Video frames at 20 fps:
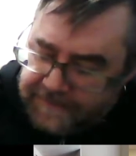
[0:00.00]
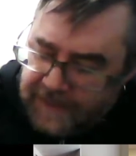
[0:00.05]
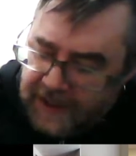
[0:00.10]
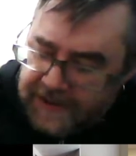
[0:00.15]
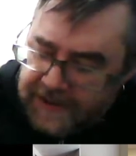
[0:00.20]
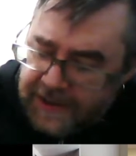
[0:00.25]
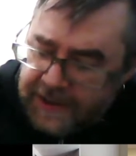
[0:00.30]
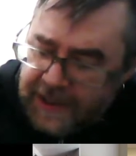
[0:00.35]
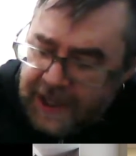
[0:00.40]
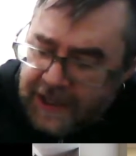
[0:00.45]

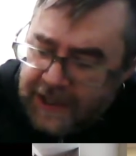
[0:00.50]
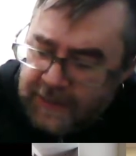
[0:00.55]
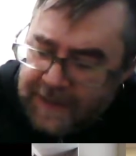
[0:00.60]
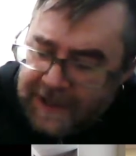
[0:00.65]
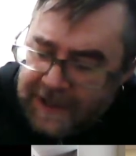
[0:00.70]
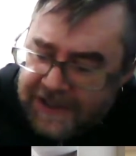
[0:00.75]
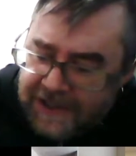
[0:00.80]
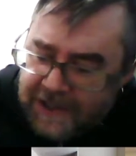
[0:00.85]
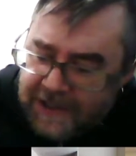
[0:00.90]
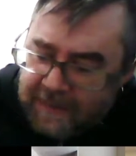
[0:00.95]
So yeah, you
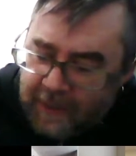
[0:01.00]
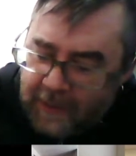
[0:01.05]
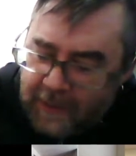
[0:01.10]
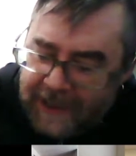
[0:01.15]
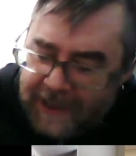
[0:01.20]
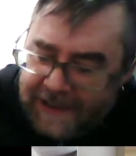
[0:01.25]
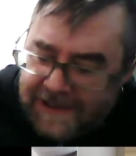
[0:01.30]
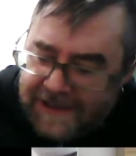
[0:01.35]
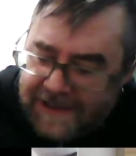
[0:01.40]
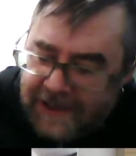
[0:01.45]
mentioned the
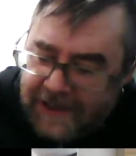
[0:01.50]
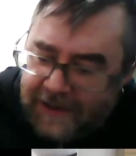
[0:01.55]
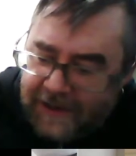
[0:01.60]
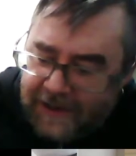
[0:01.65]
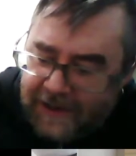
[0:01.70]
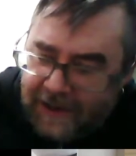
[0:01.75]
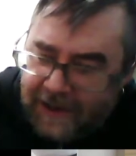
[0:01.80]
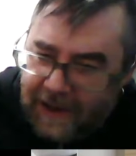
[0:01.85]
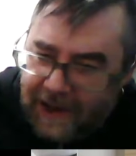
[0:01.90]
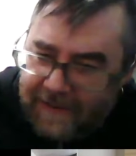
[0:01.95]
point.
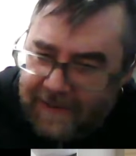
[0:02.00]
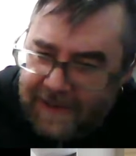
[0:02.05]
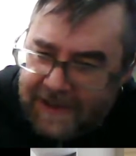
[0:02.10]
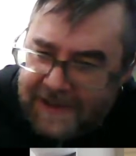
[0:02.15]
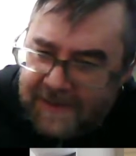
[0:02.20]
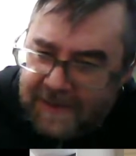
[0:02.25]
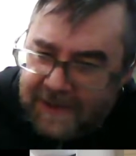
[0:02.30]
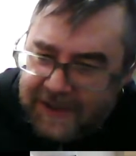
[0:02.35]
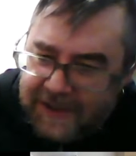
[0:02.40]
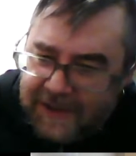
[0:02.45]
So a lot of
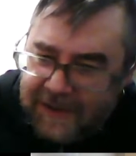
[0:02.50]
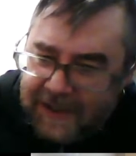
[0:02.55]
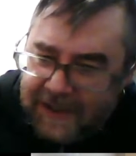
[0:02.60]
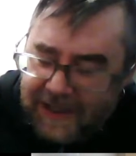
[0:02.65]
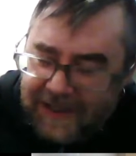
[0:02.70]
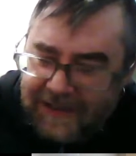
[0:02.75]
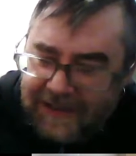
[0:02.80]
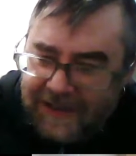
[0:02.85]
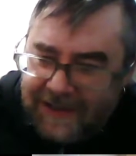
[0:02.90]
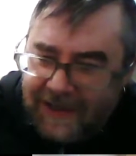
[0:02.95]
us would do
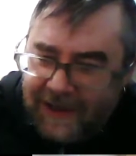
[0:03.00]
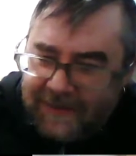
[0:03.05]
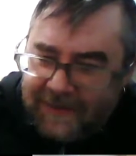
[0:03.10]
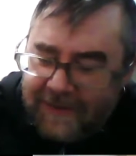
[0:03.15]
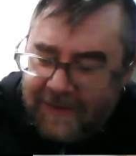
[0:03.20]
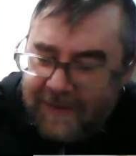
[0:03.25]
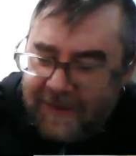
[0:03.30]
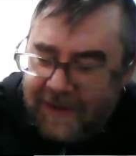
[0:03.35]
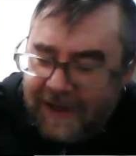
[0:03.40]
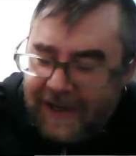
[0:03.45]
it,
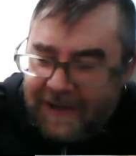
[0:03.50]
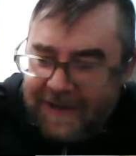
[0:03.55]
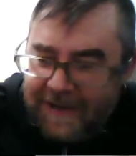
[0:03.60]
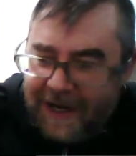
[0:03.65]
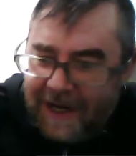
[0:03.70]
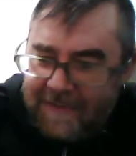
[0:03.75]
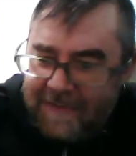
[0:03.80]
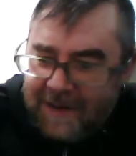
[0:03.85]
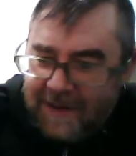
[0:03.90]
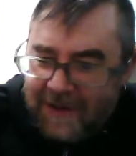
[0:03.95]
for free. I mean,
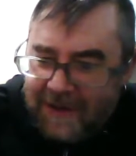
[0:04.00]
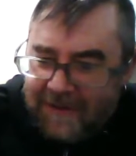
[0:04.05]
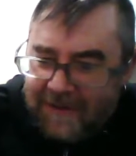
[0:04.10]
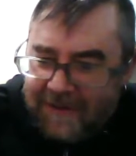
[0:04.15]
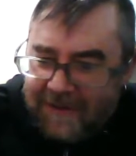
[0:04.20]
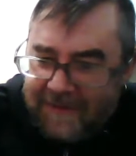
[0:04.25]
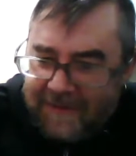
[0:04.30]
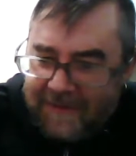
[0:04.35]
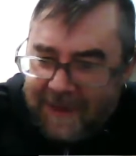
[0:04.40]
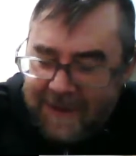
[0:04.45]
I've
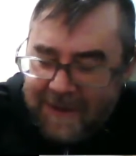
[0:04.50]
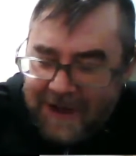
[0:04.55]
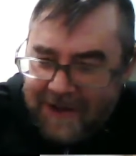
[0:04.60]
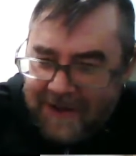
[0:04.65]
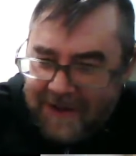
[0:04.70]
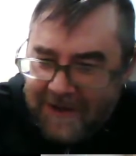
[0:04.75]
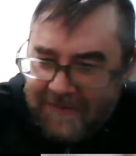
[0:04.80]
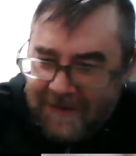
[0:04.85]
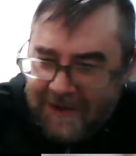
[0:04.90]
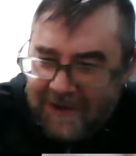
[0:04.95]
been
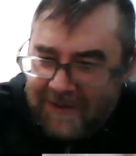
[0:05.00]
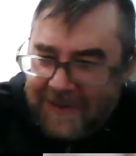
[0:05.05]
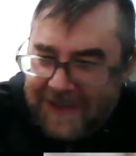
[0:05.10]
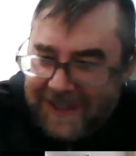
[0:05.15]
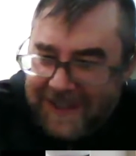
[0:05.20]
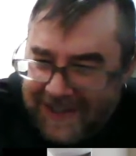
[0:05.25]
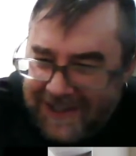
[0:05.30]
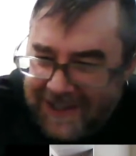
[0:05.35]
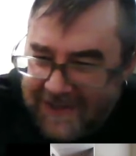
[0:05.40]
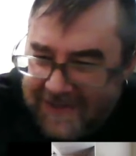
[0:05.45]
doing it for 3
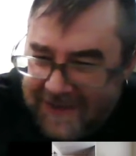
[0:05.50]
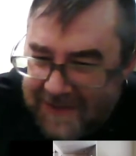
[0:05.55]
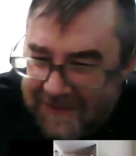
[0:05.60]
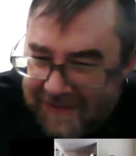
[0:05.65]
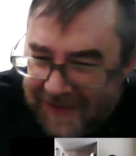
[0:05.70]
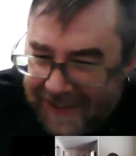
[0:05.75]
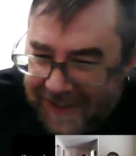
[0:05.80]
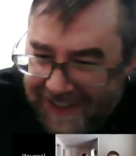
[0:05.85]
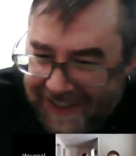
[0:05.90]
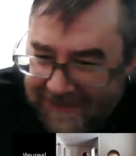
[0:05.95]
years for
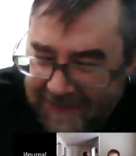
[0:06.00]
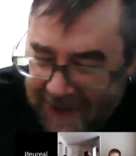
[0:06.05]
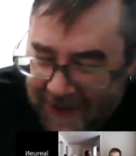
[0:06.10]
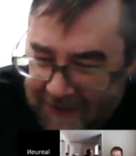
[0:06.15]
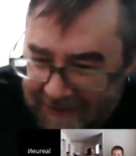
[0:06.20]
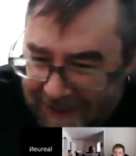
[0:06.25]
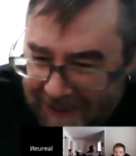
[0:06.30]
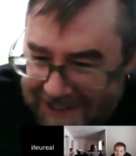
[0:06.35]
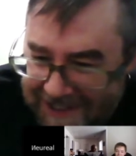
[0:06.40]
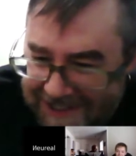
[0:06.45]
free,
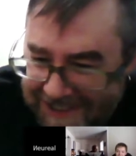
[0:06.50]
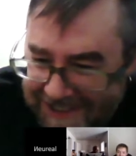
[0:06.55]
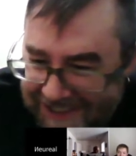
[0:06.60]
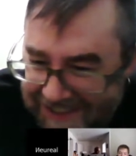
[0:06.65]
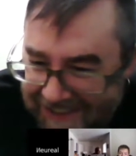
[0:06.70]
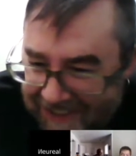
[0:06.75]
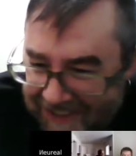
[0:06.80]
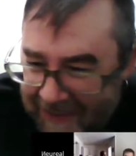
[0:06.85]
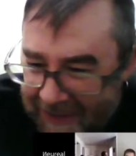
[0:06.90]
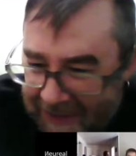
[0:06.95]
pretty much,
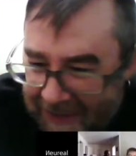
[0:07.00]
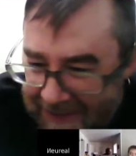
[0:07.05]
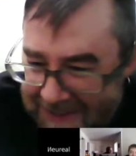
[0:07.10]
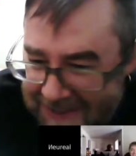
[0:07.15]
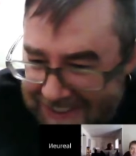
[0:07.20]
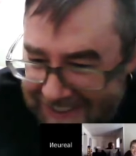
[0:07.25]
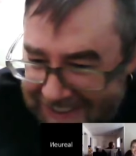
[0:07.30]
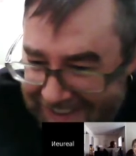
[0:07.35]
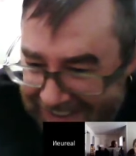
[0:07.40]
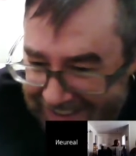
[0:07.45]

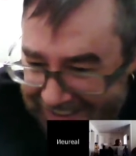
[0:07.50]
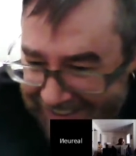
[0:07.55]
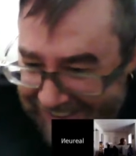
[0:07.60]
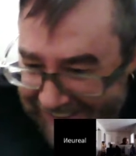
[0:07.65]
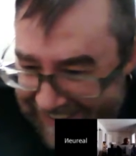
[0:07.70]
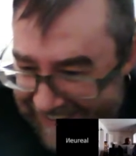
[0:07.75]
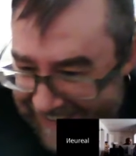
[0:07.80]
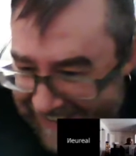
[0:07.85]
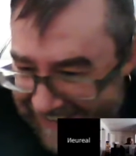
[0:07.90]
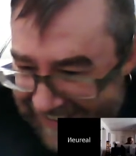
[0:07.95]
almost,
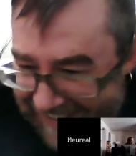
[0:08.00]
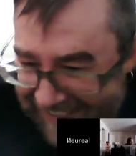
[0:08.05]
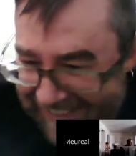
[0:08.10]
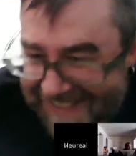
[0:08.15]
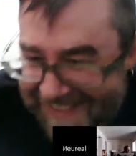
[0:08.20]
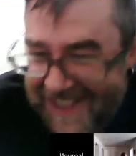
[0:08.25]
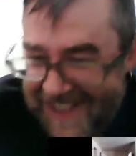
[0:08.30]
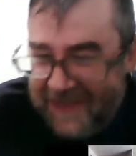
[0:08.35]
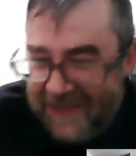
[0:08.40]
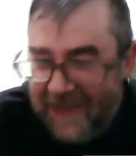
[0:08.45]

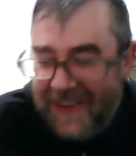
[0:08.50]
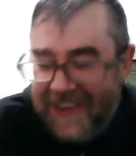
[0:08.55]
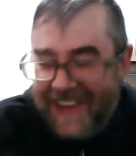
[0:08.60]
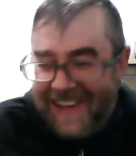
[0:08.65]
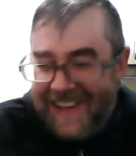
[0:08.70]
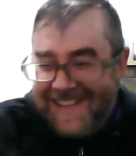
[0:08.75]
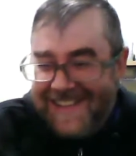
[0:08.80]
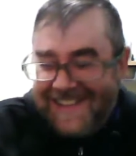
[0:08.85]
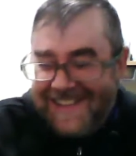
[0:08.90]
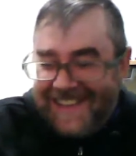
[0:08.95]
except for
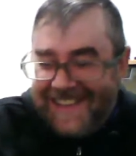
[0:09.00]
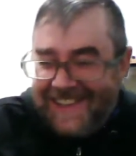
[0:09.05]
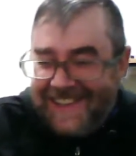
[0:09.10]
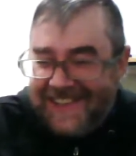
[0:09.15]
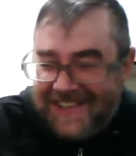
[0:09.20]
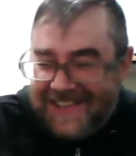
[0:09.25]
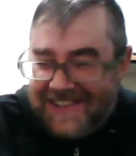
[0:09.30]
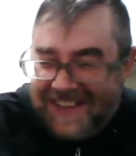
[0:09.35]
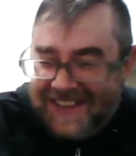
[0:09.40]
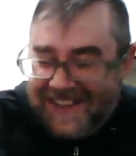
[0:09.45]
that.
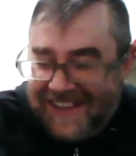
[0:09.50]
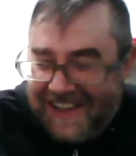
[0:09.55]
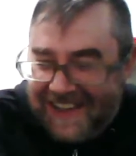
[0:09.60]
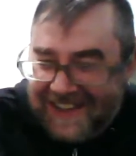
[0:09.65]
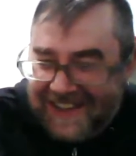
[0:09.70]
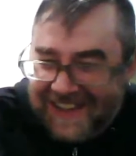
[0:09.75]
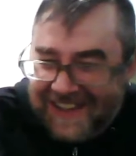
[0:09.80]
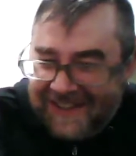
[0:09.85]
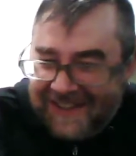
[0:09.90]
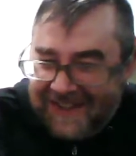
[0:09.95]
It's
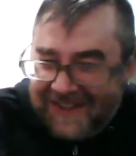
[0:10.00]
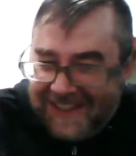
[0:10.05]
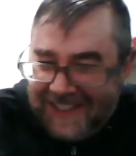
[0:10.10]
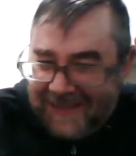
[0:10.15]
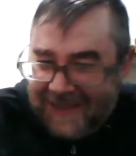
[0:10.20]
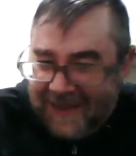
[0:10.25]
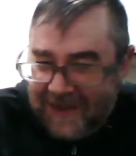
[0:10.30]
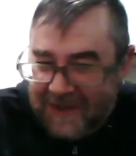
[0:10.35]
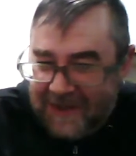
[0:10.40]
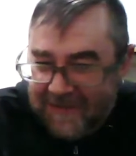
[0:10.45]
that thing we
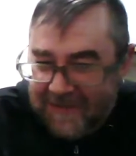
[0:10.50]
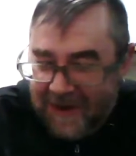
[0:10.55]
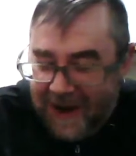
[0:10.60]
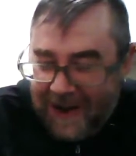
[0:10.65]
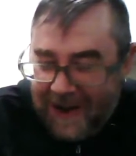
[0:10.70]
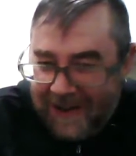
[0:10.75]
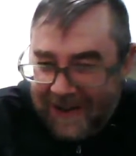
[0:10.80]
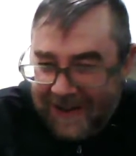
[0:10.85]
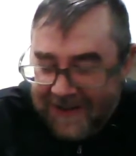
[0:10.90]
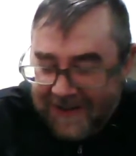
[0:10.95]
did with
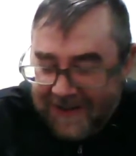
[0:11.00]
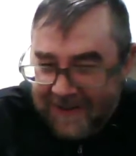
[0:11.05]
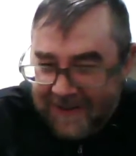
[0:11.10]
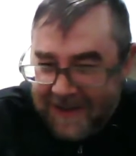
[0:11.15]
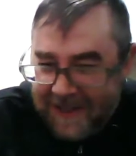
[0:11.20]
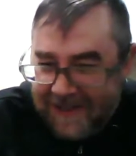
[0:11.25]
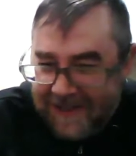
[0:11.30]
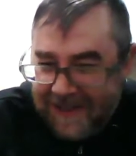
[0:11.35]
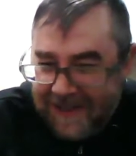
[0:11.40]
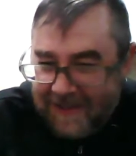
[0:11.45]
Brock to make the